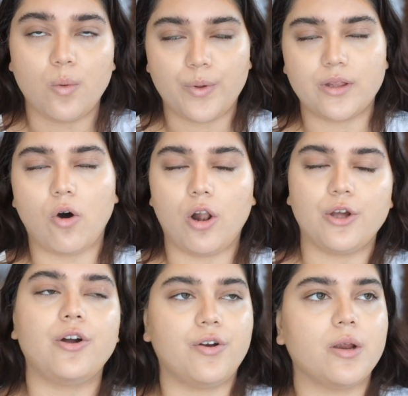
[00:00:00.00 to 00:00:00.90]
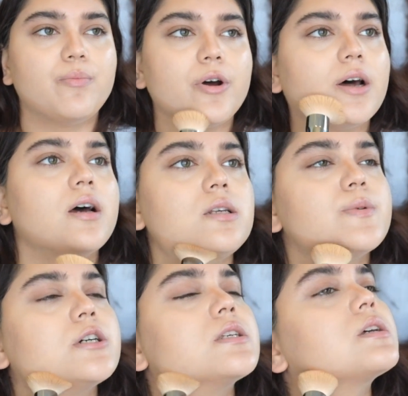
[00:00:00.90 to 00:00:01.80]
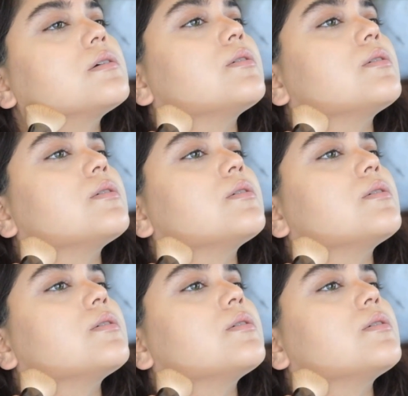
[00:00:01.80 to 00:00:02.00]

with all your cream products, because